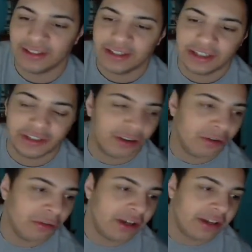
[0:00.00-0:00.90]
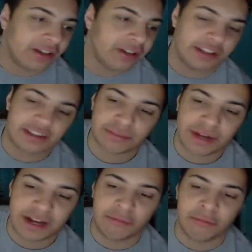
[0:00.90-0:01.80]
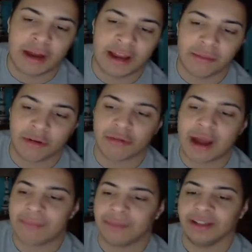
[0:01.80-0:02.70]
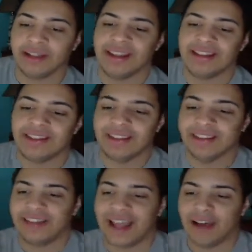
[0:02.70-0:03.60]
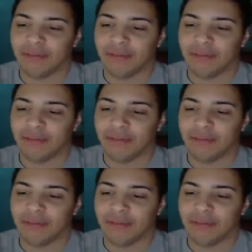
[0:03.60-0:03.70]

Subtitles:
You know, could it spread way more rapidly than it is now